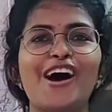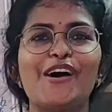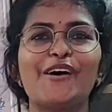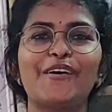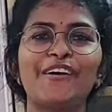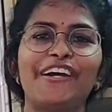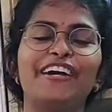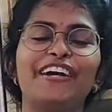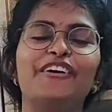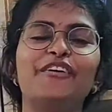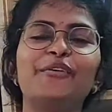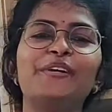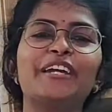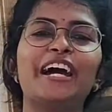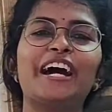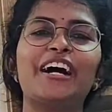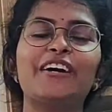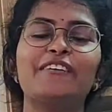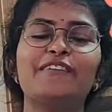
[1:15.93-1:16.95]
Okay, we
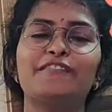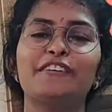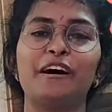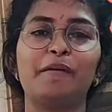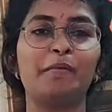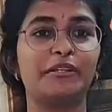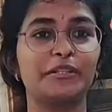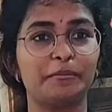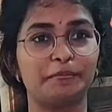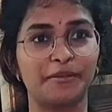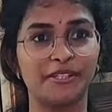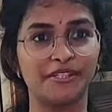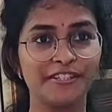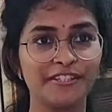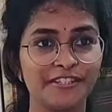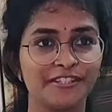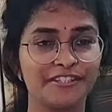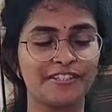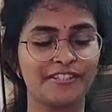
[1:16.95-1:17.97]
have about the
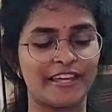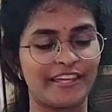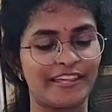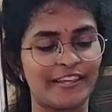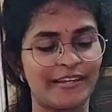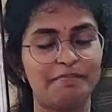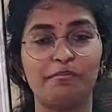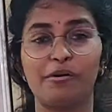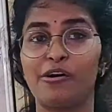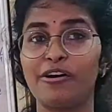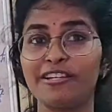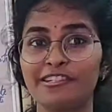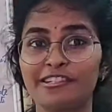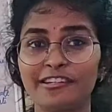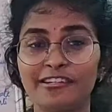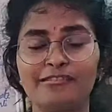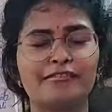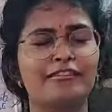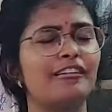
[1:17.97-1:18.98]
burns, and then
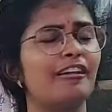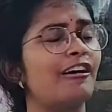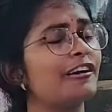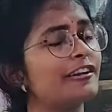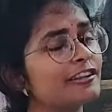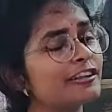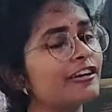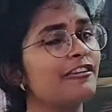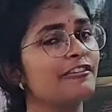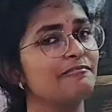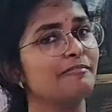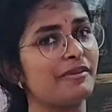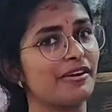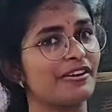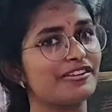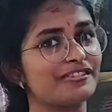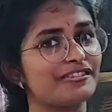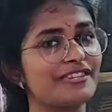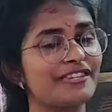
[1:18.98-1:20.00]
poisonings, a lot of
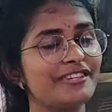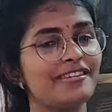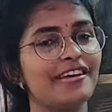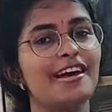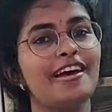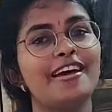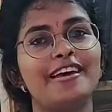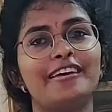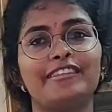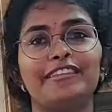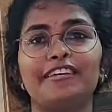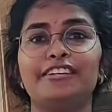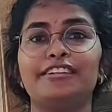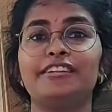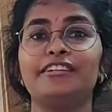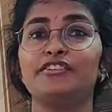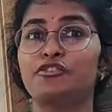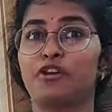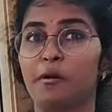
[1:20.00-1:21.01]
poisonings, and
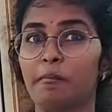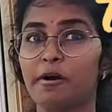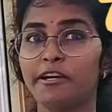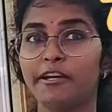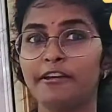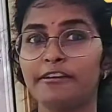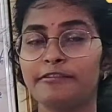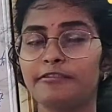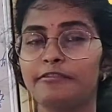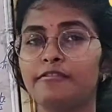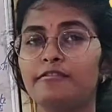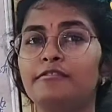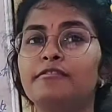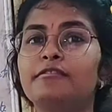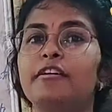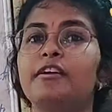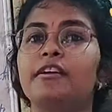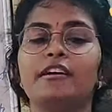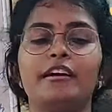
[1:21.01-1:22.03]
then trauma cases,
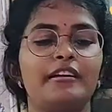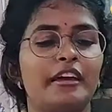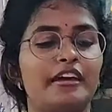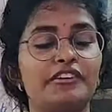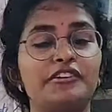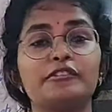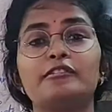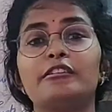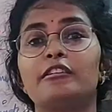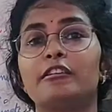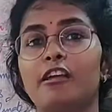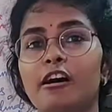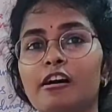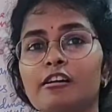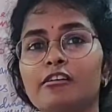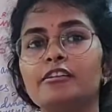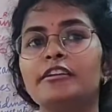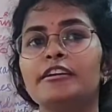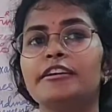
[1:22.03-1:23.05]
acute
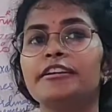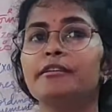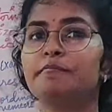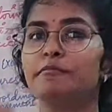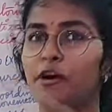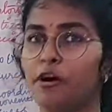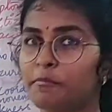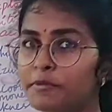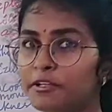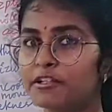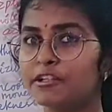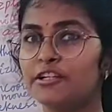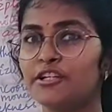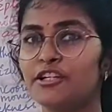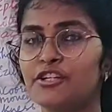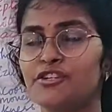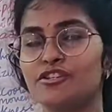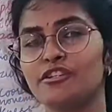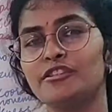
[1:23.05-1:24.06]
lung and abdominal
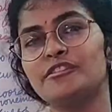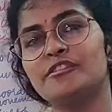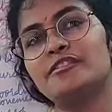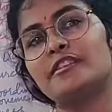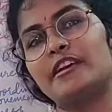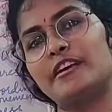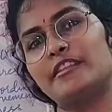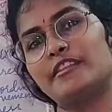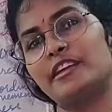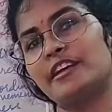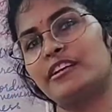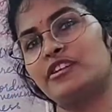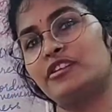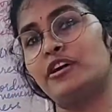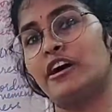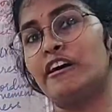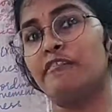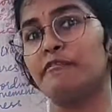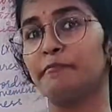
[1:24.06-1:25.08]
conditions, and then
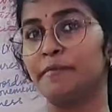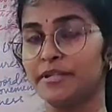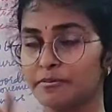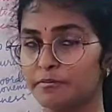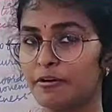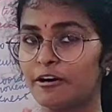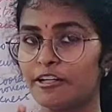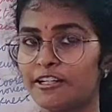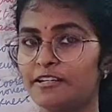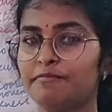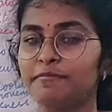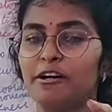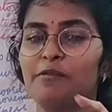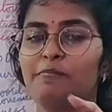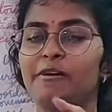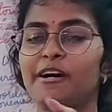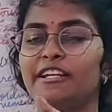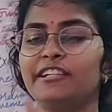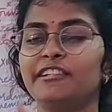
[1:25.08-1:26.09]
you have metabolic
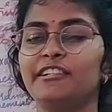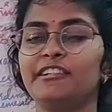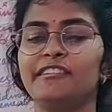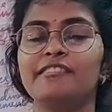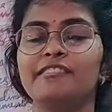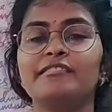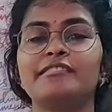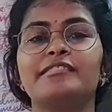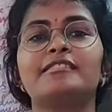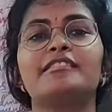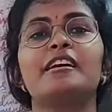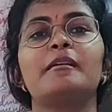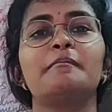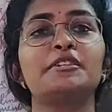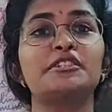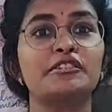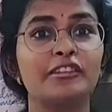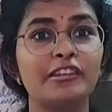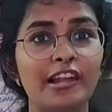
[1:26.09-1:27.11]
abnormalities, and coming
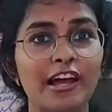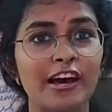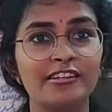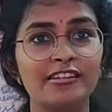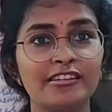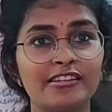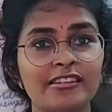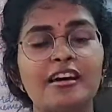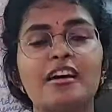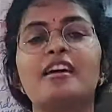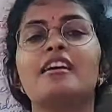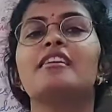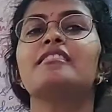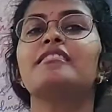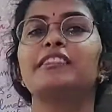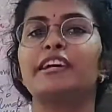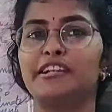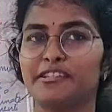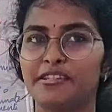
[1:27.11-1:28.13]
to the last,
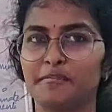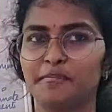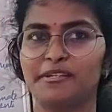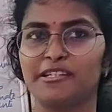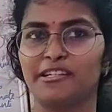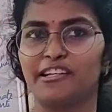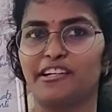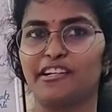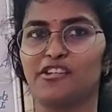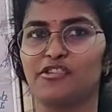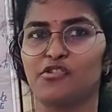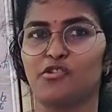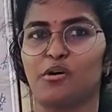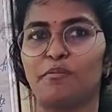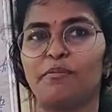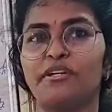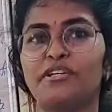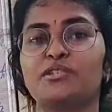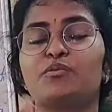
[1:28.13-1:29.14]
that is the miscellaneous
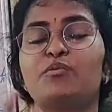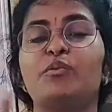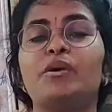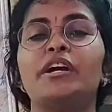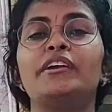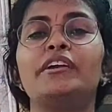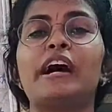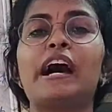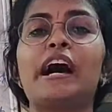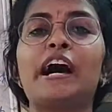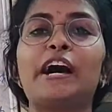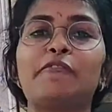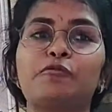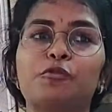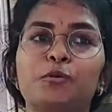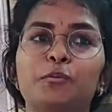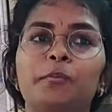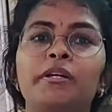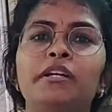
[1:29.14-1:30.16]
topics, where I
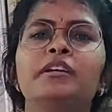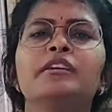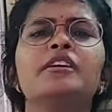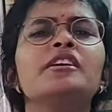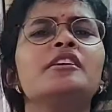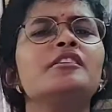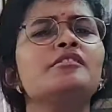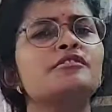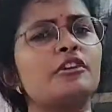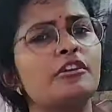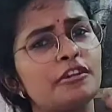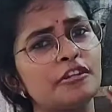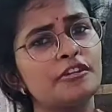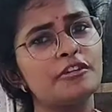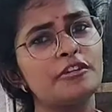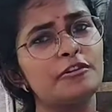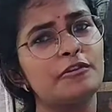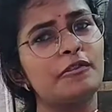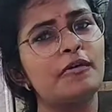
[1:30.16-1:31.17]
would be talking to
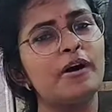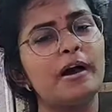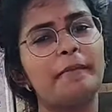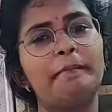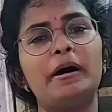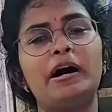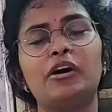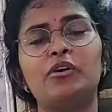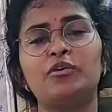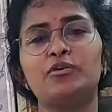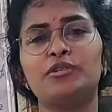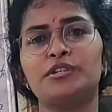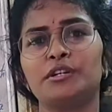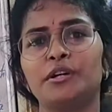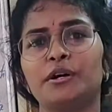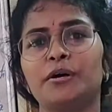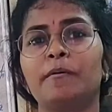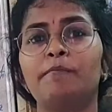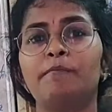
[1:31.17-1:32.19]
you about
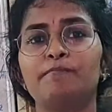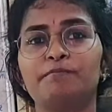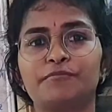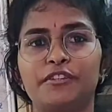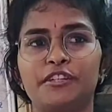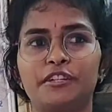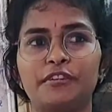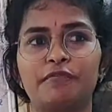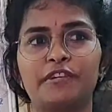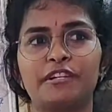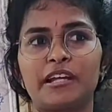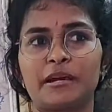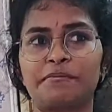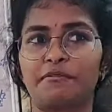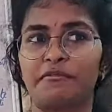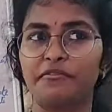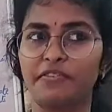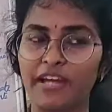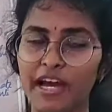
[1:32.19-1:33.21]
the different types
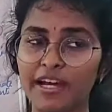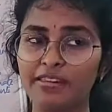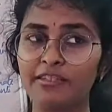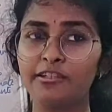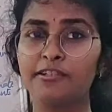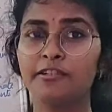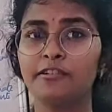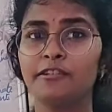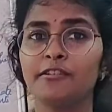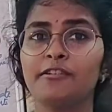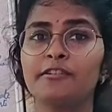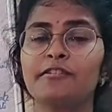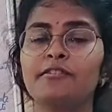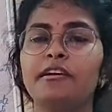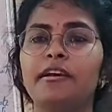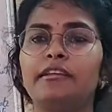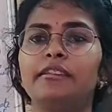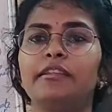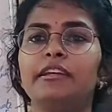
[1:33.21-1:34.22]
of catheters,
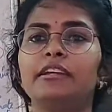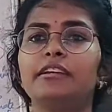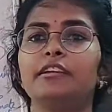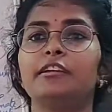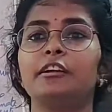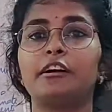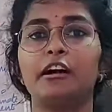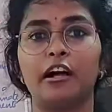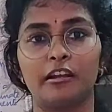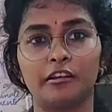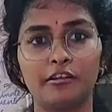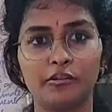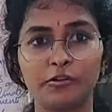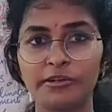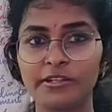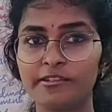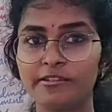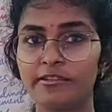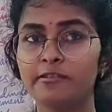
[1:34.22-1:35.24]
and then the color
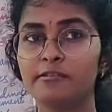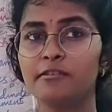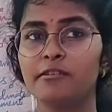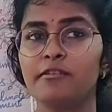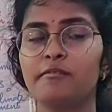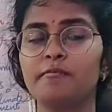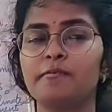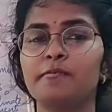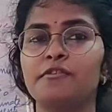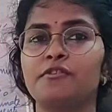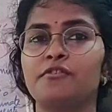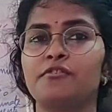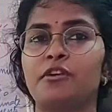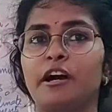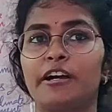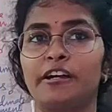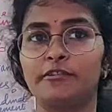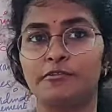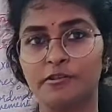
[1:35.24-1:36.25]
coding systems, the
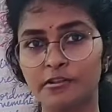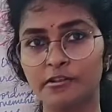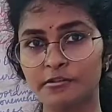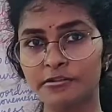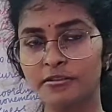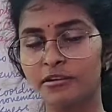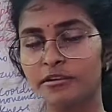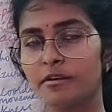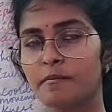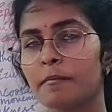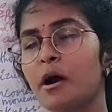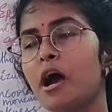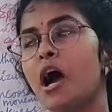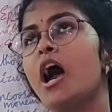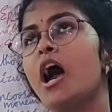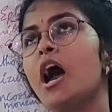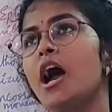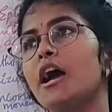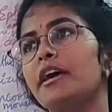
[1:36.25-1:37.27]
triad system,
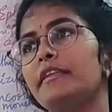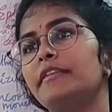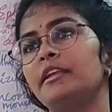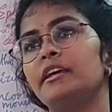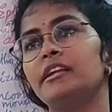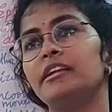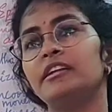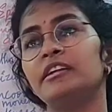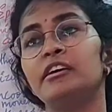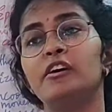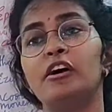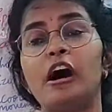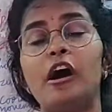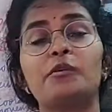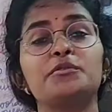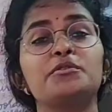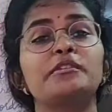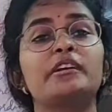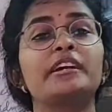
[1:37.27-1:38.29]
and then how
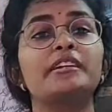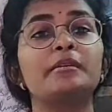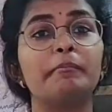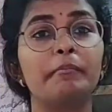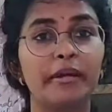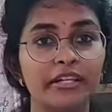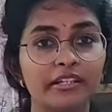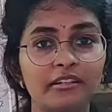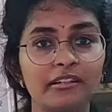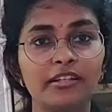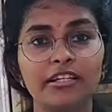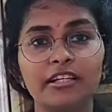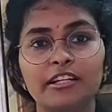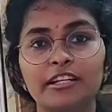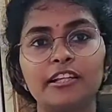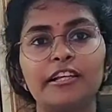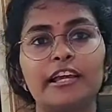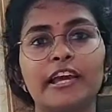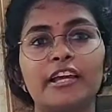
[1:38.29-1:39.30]
to write a medical
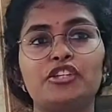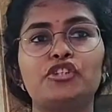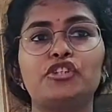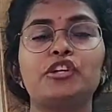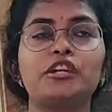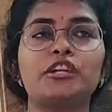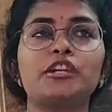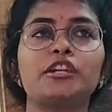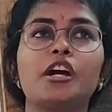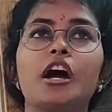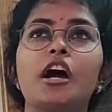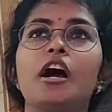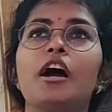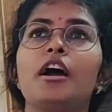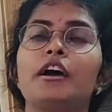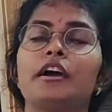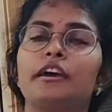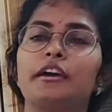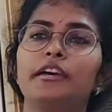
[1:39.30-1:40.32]
legal case sheet,
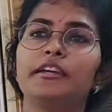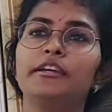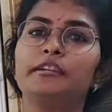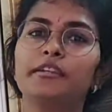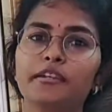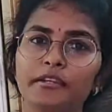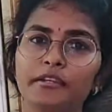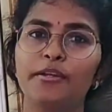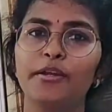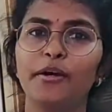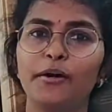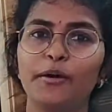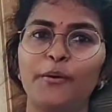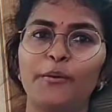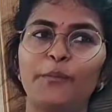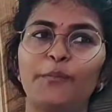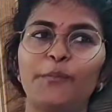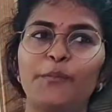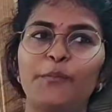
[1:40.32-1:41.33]
and
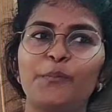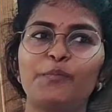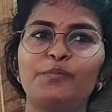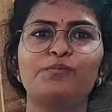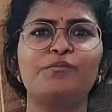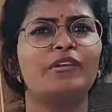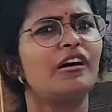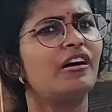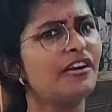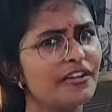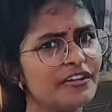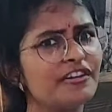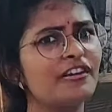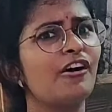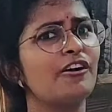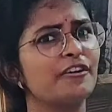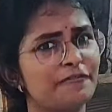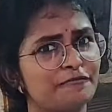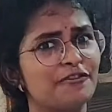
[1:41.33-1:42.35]
a
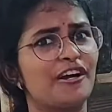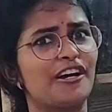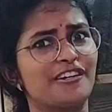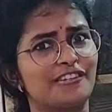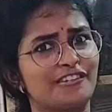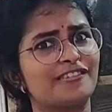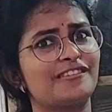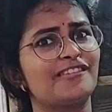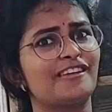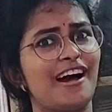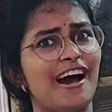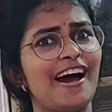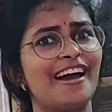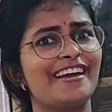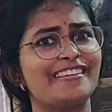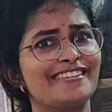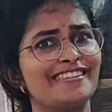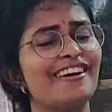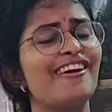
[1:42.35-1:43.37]
lot of drugs. I
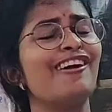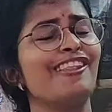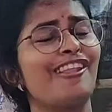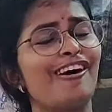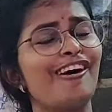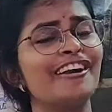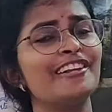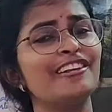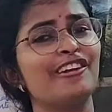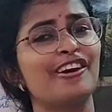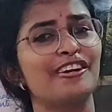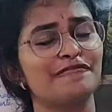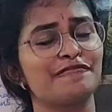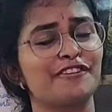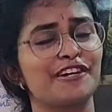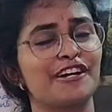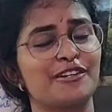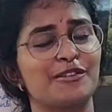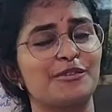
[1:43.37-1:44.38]
say a lot of
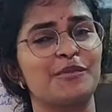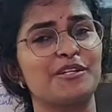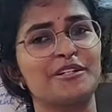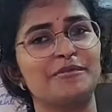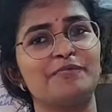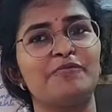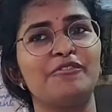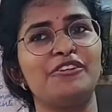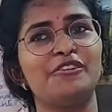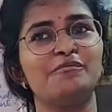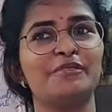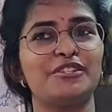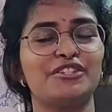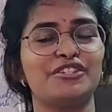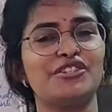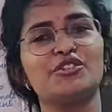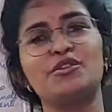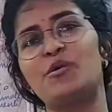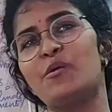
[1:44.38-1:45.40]
drugs. We'll be
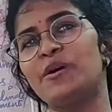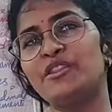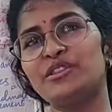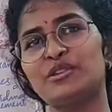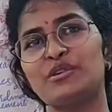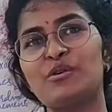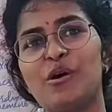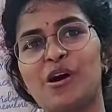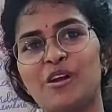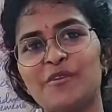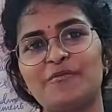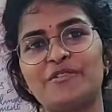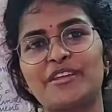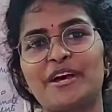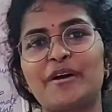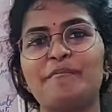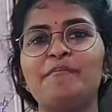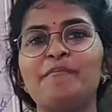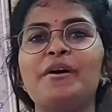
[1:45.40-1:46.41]
just going through all of
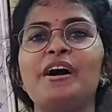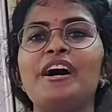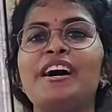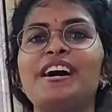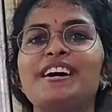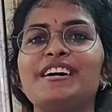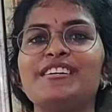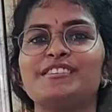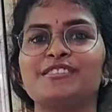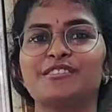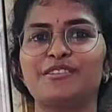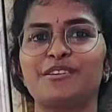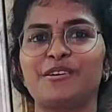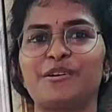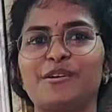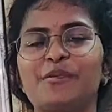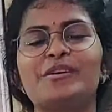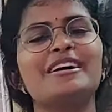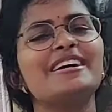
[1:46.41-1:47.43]
them.
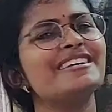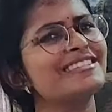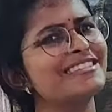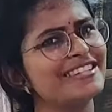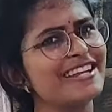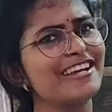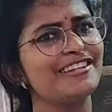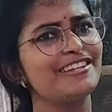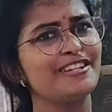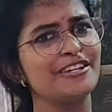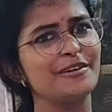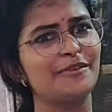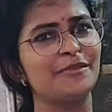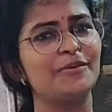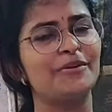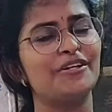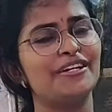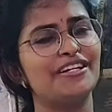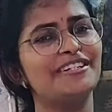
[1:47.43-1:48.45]
So stay
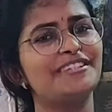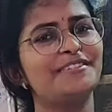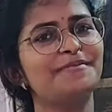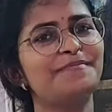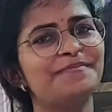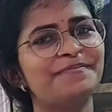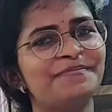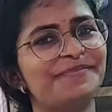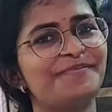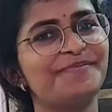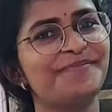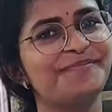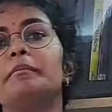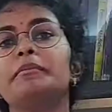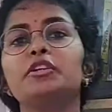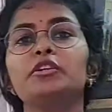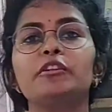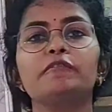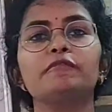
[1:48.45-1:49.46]
tuned.
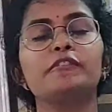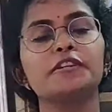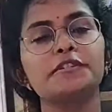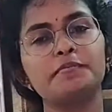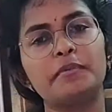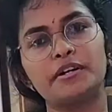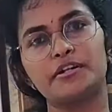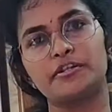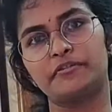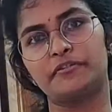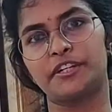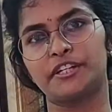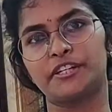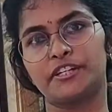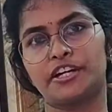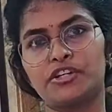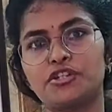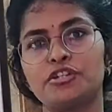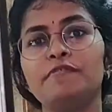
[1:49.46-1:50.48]
Coming to the first part of the
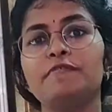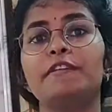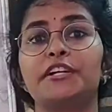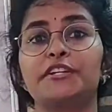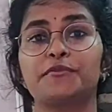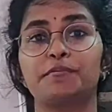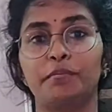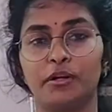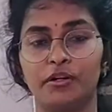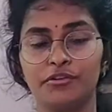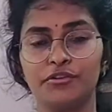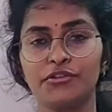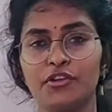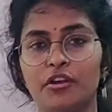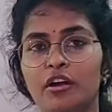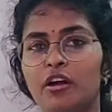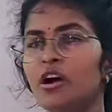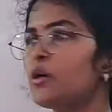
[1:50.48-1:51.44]
discussion, that is burns.